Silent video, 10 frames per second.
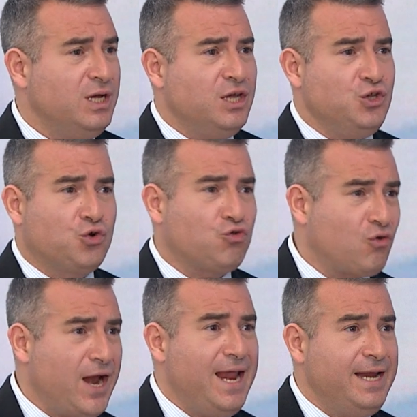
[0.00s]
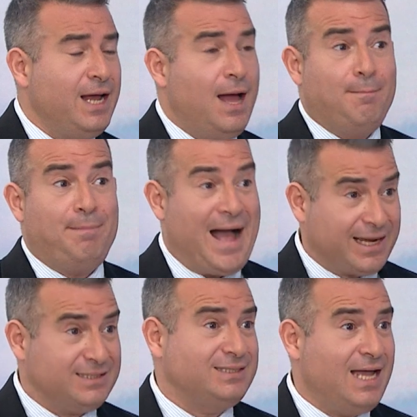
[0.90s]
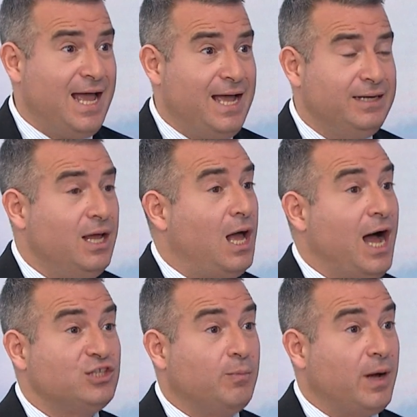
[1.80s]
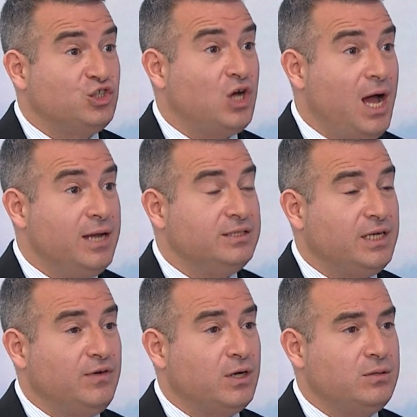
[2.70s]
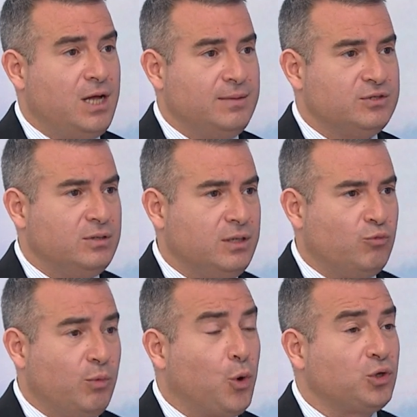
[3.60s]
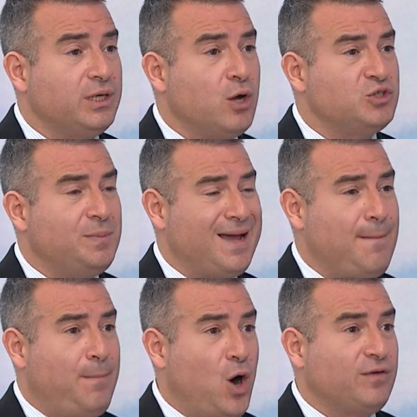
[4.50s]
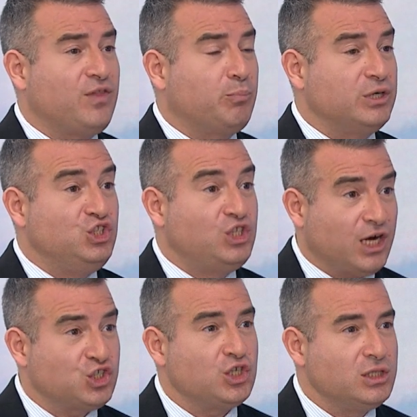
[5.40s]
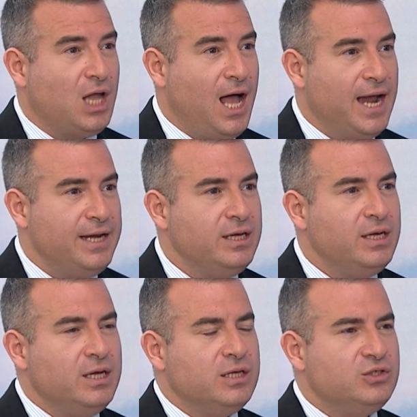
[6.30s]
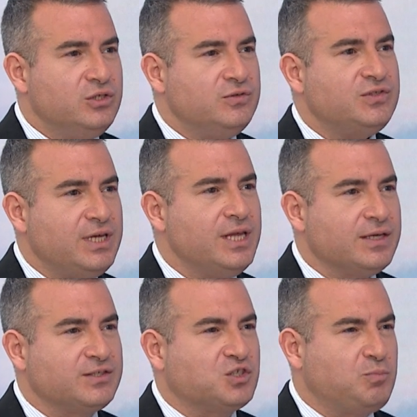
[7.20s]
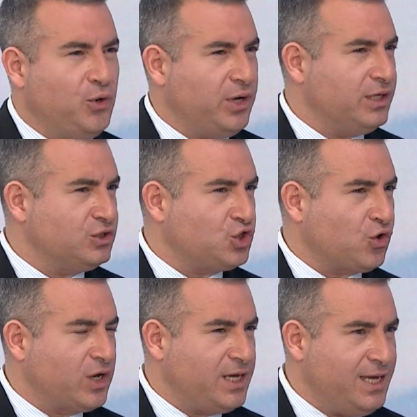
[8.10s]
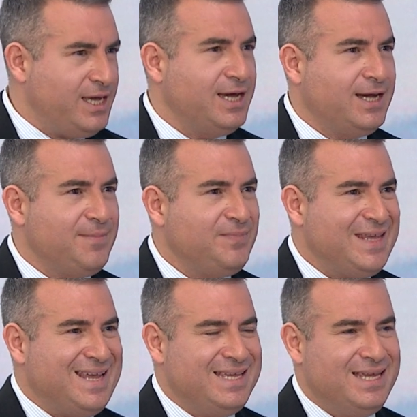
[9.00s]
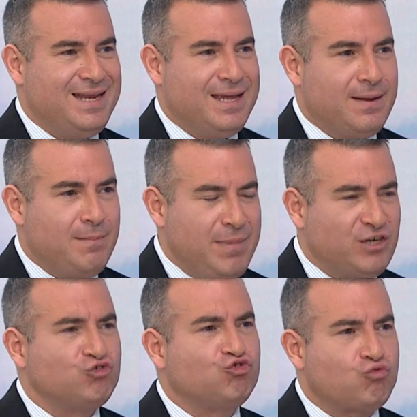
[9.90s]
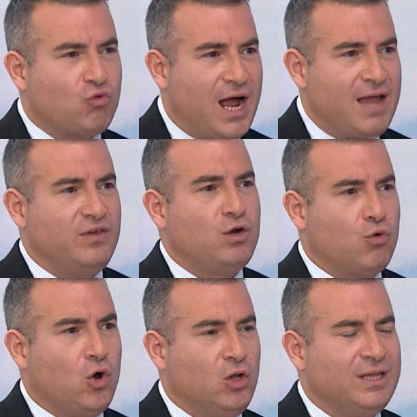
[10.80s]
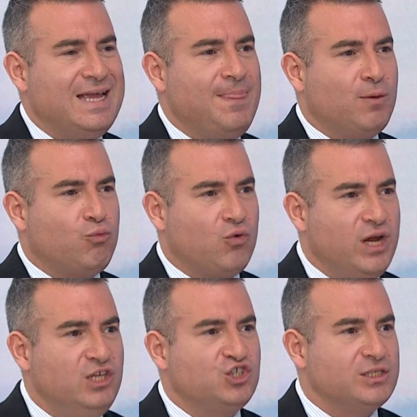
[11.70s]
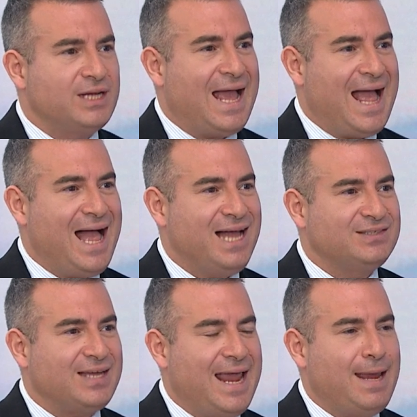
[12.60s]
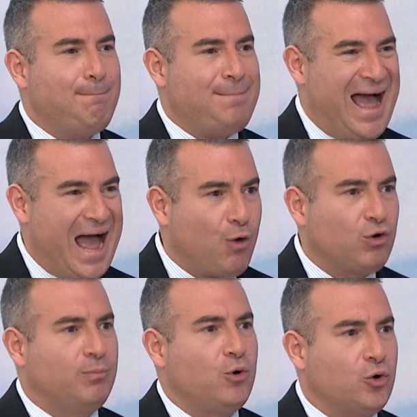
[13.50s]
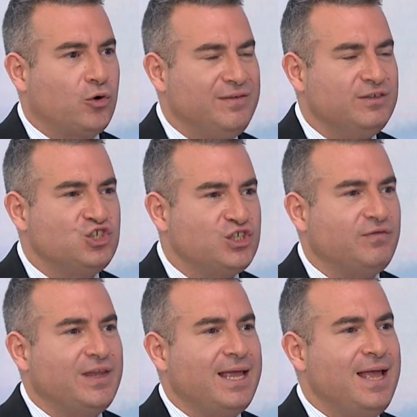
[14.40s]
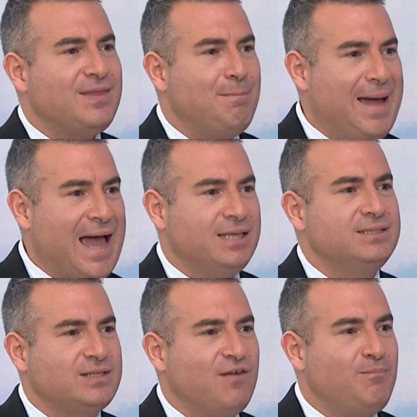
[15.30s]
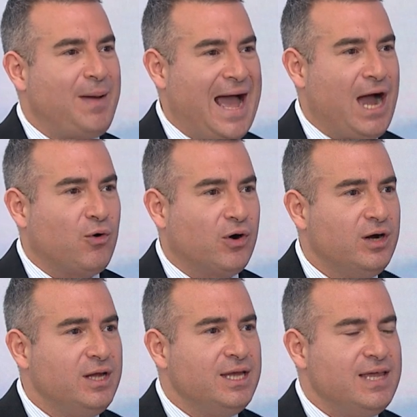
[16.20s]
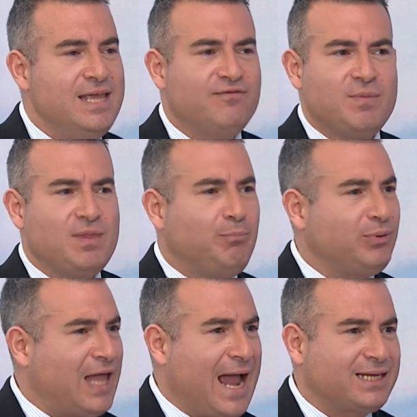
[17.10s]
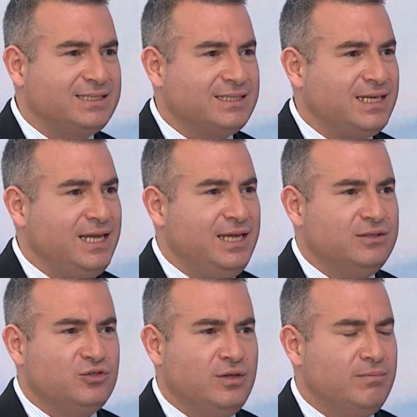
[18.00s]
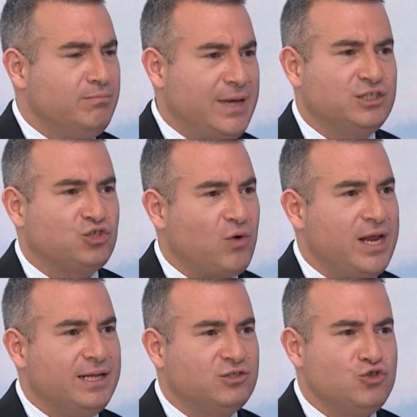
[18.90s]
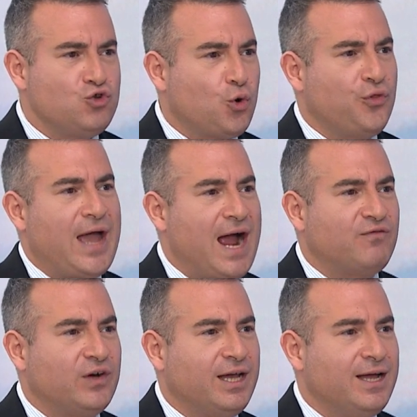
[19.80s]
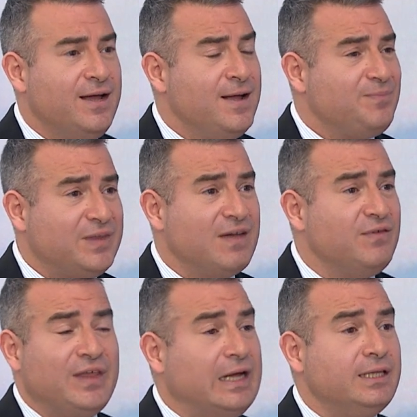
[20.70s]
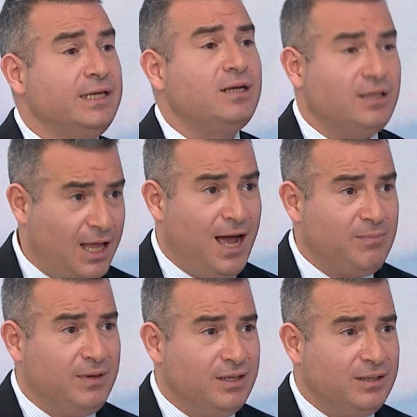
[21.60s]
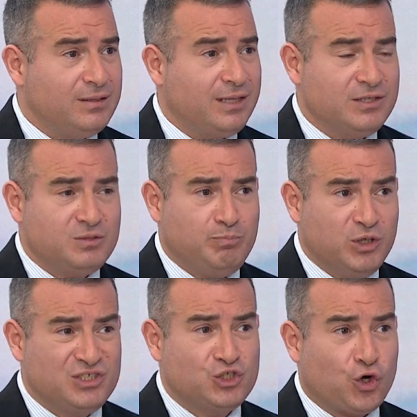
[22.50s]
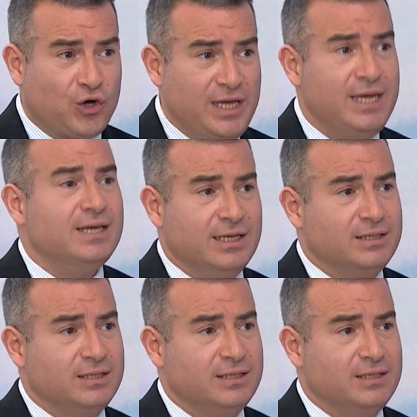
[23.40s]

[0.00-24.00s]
Ukraine, Pakistan, Azerbaijan is even reportedly going to become part of the production line. Do you see this as putting Turkey in a major driving role in the region as a power broker, even shifting the balance of power from the Black Sea to the Mediterranean to North Africa, given the elite club that this puts Turkey in?